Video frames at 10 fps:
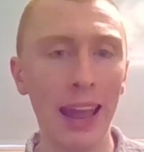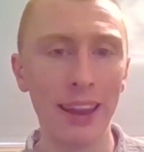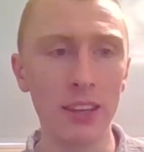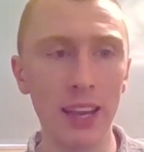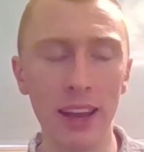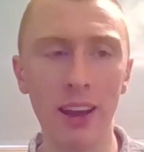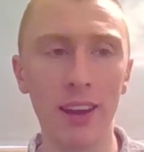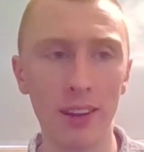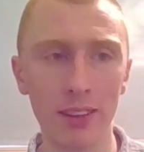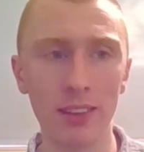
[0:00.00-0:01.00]

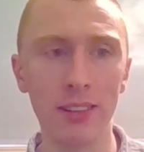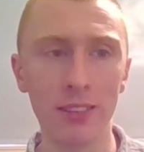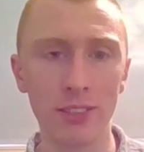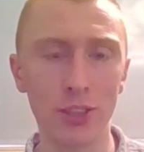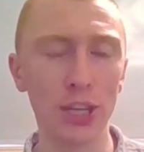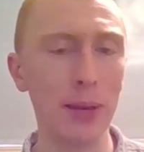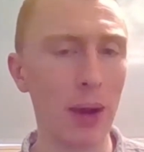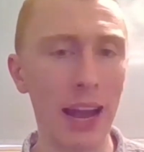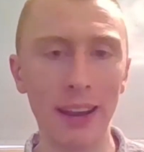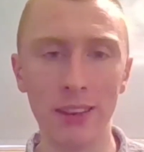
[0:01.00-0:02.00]
yeah, C
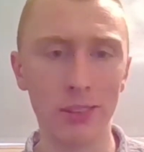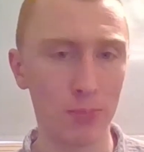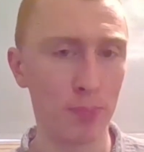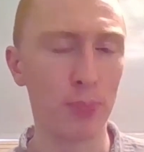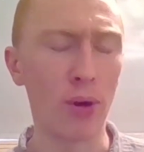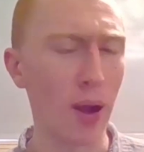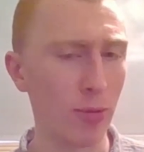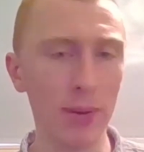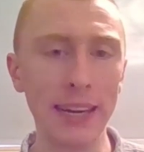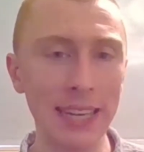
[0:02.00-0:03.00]
minus,
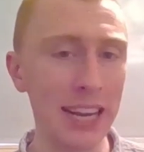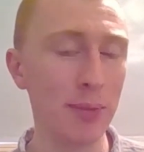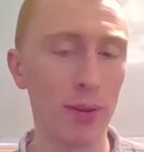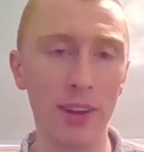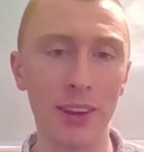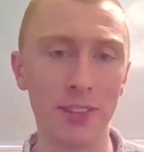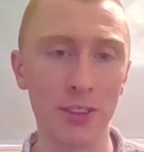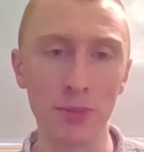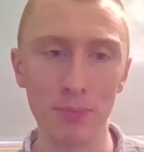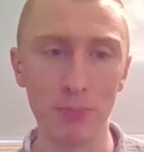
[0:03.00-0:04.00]
probably D plus
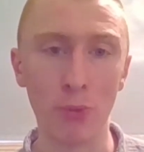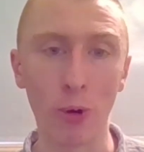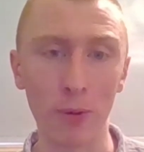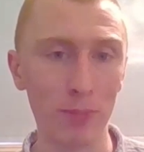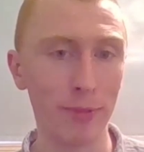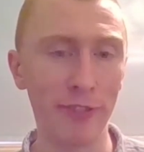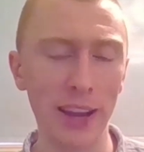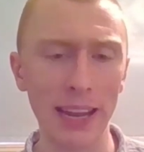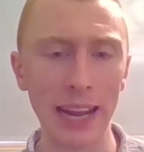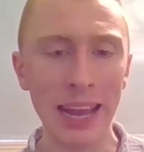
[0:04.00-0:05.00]
is more
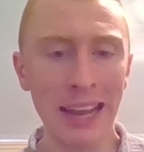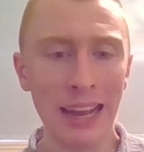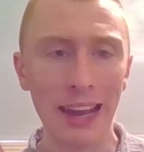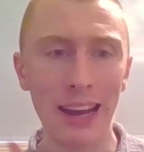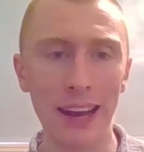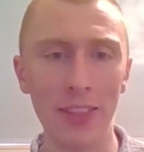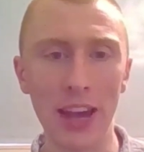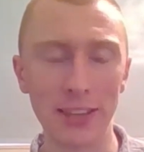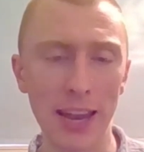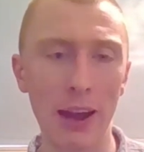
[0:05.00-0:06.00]
fitting.
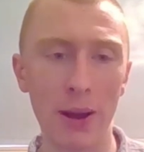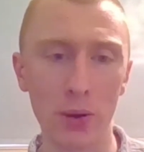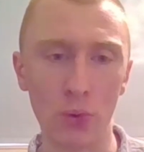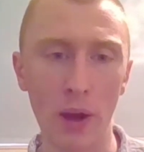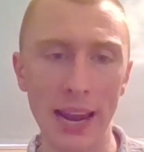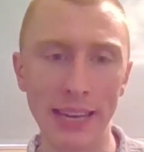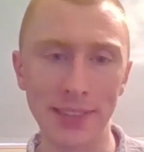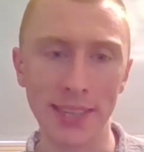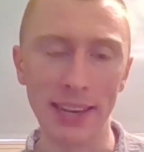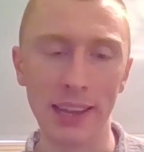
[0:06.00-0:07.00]
That's how I would rate
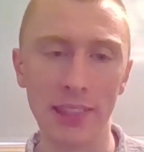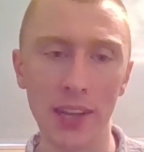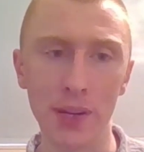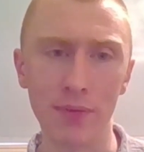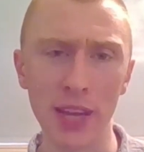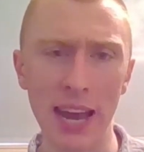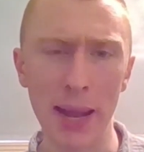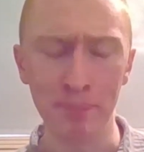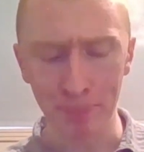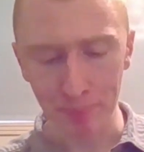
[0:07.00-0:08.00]
City at the End of
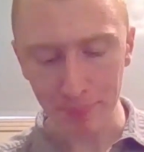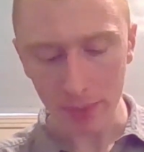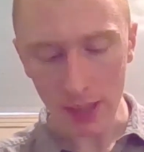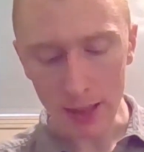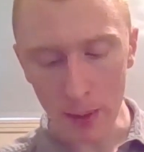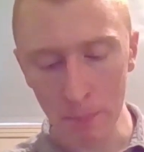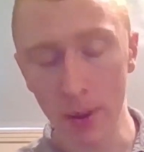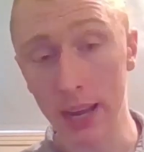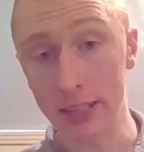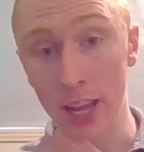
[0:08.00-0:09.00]
Time.
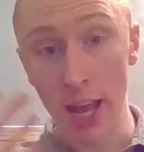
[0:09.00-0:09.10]
But